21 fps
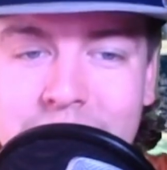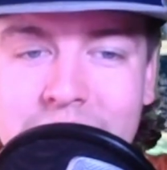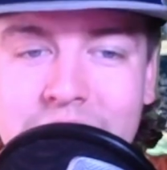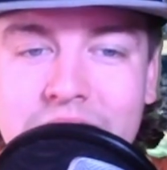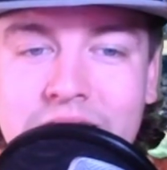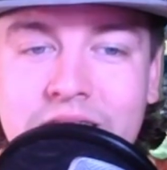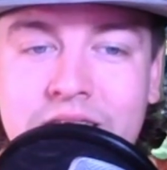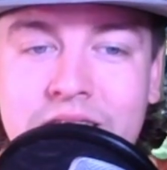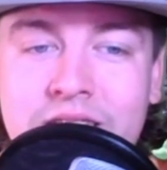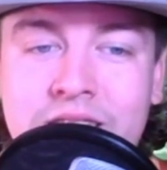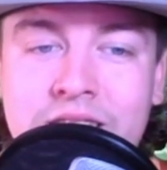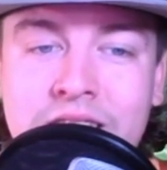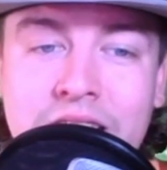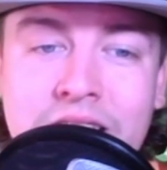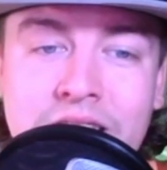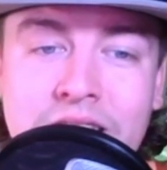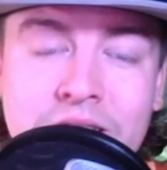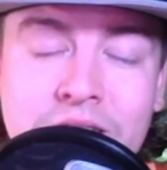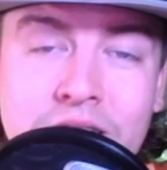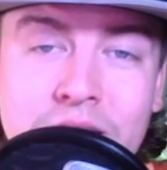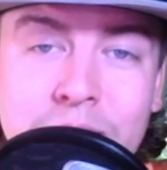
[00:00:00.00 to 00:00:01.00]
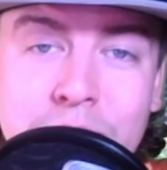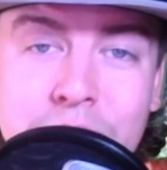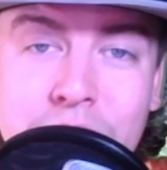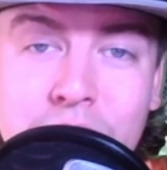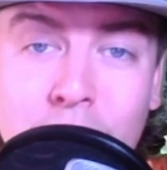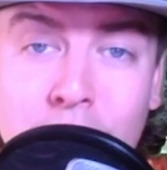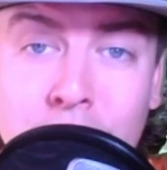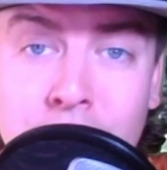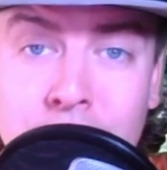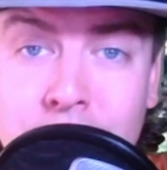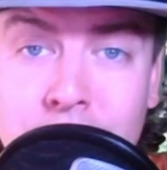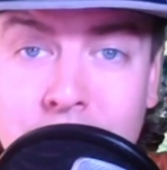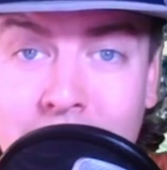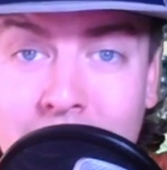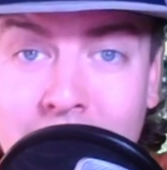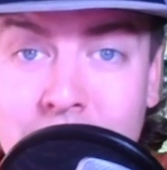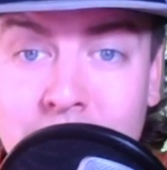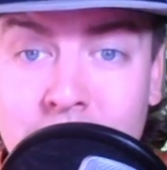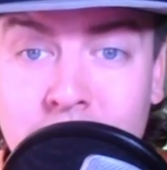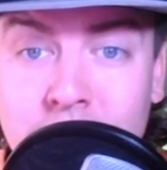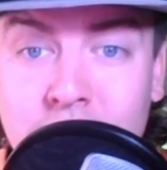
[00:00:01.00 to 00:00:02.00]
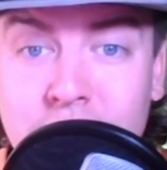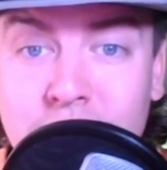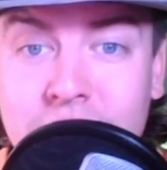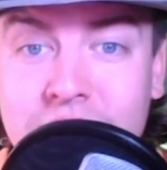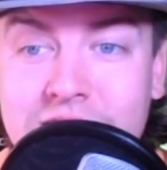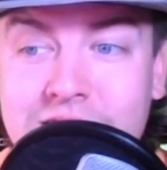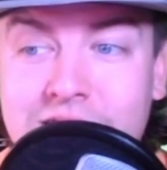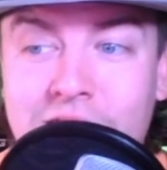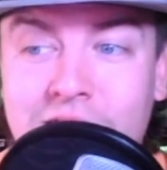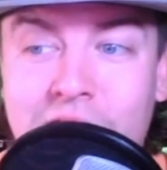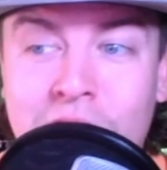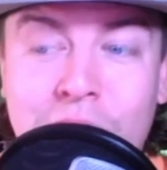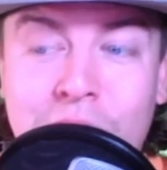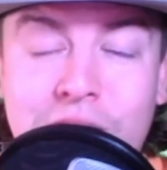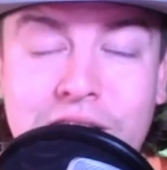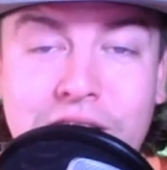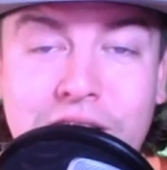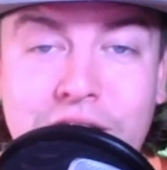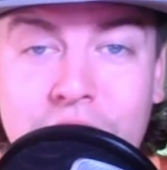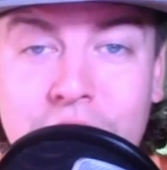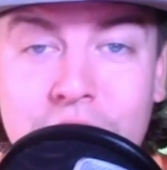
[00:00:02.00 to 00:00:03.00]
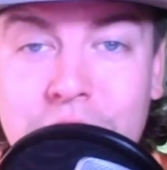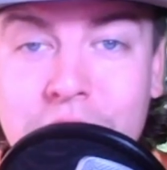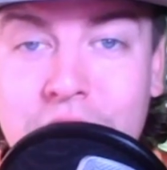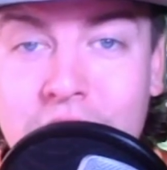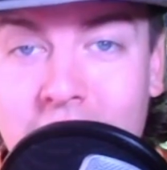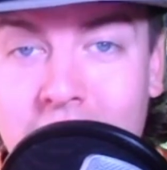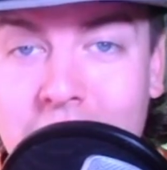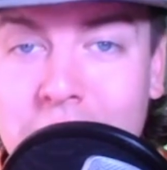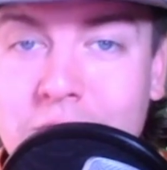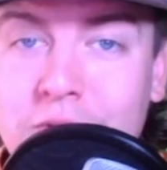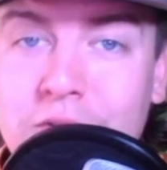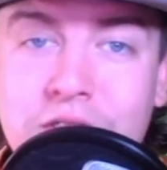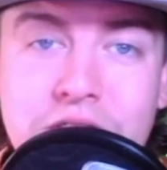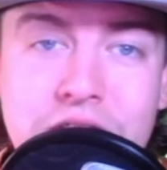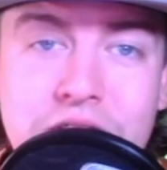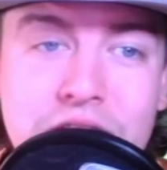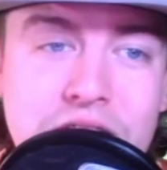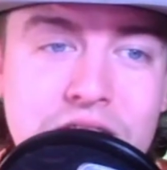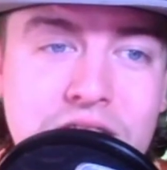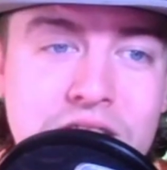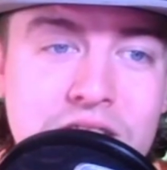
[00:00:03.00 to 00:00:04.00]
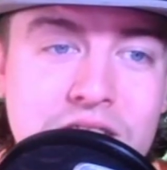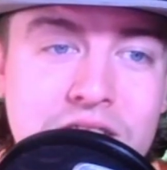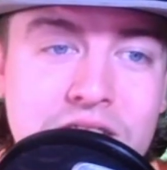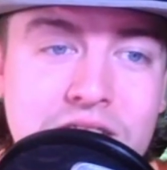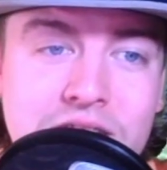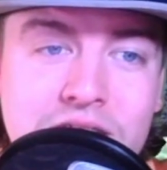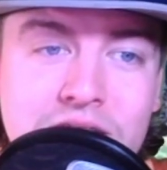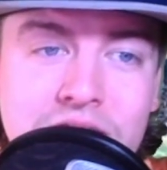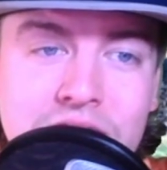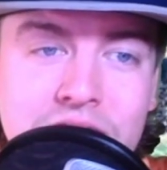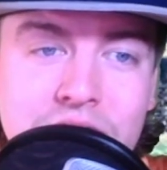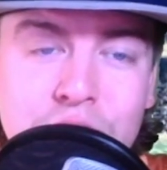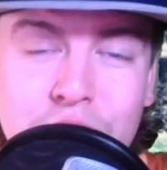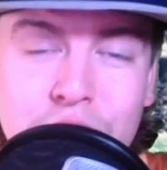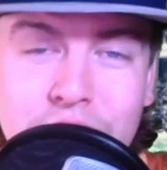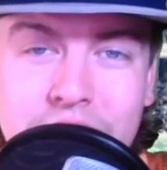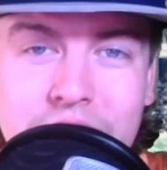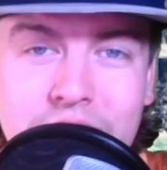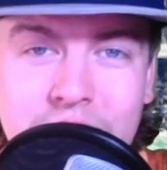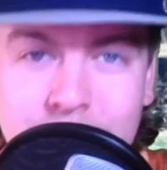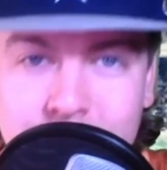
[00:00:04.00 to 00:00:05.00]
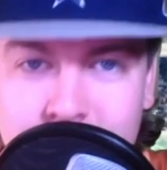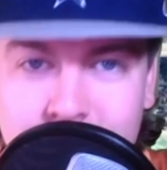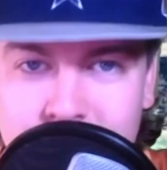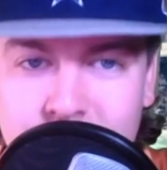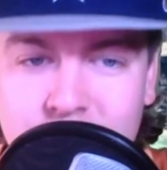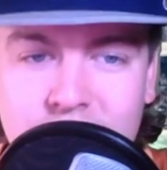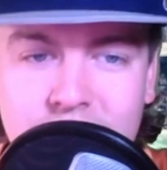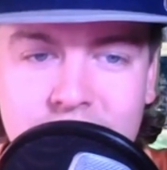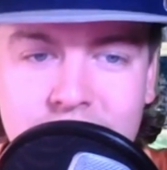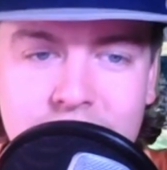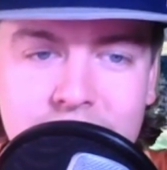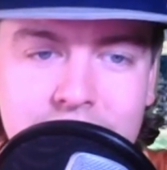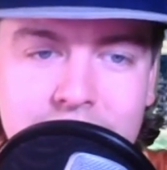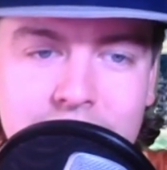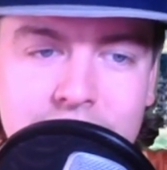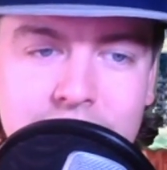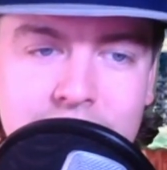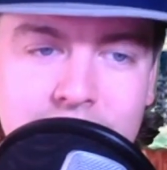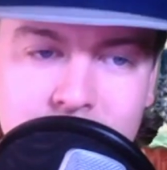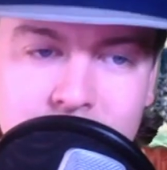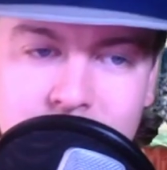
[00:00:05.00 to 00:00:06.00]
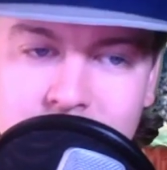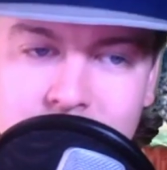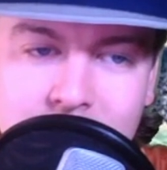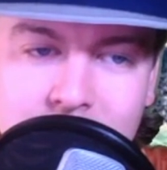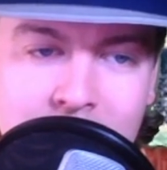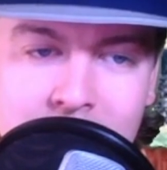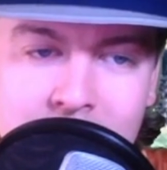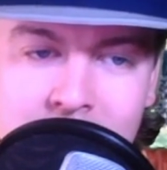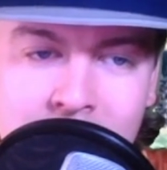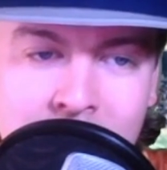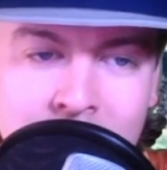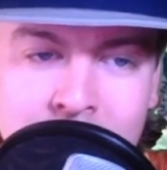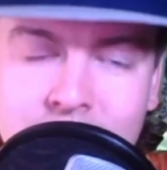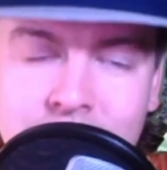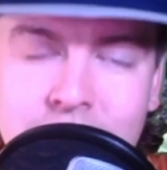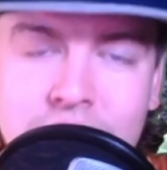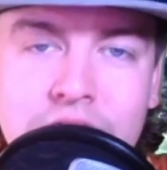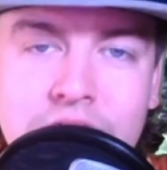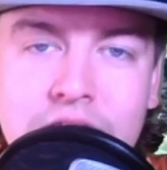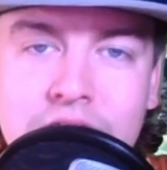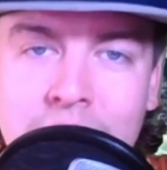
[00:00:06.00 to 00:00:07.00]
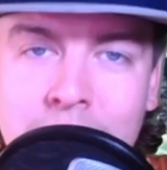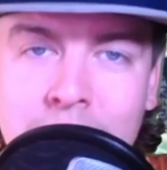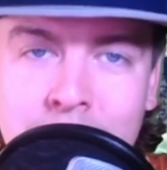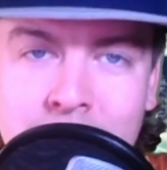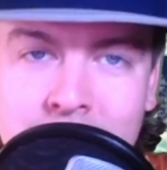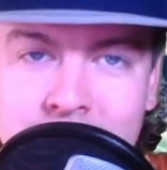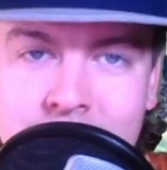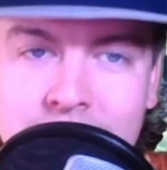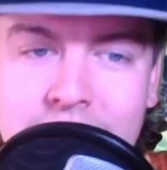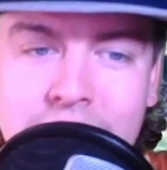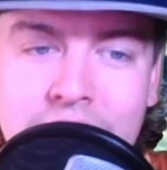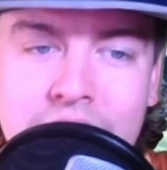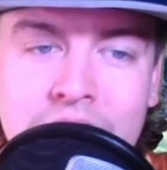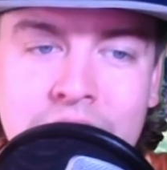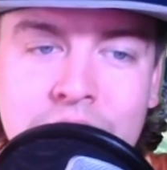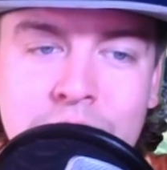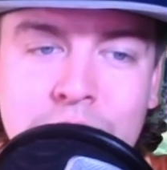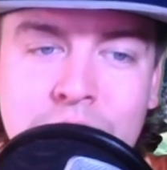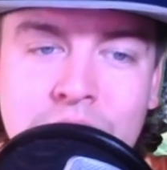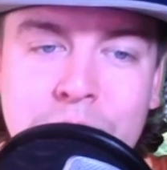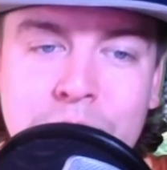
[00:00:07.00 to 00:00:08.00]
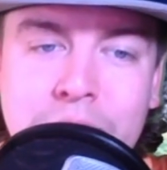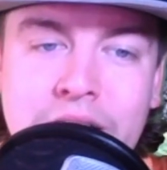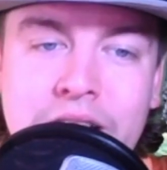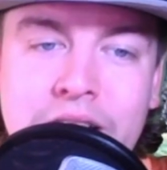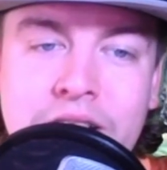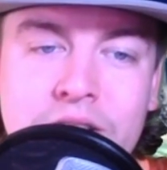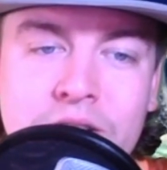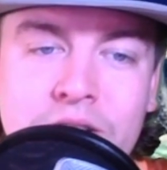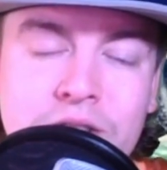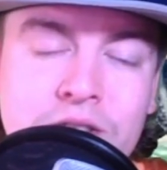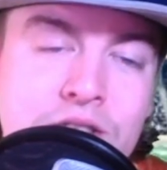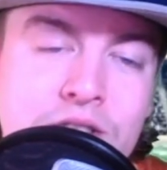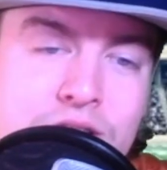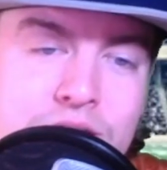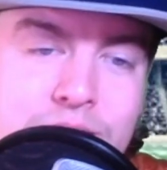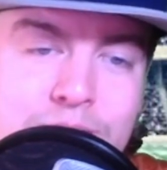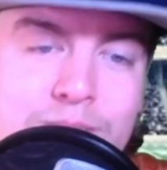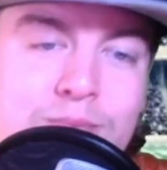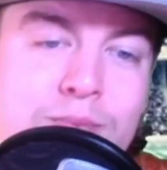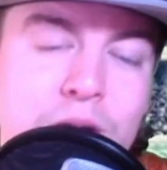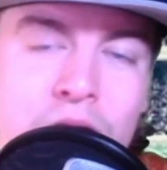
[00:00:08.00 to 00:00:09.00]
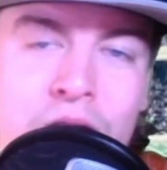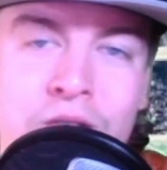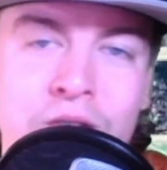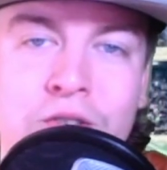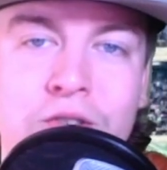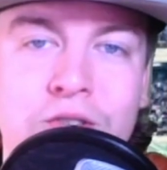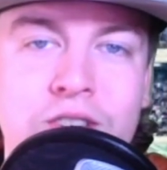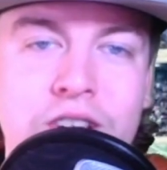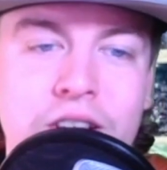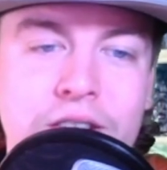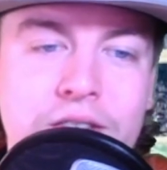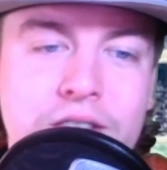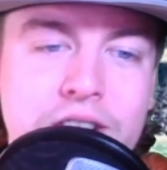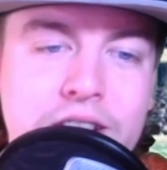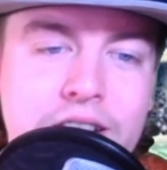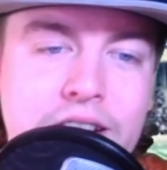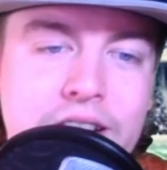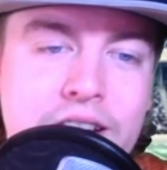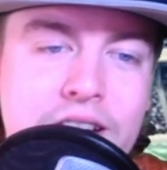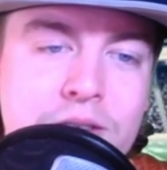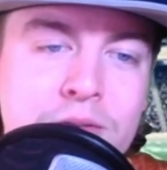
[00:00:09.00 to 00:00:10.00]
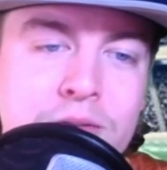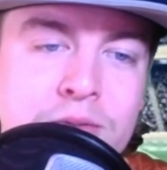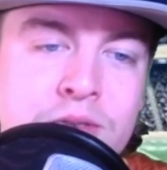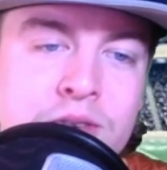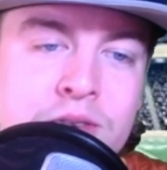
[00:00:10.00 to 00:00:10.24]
to say they're going to be over 500 in an already tough conference, tricky division, I don't see it. I'm going to stand with the Panthers under 7.5.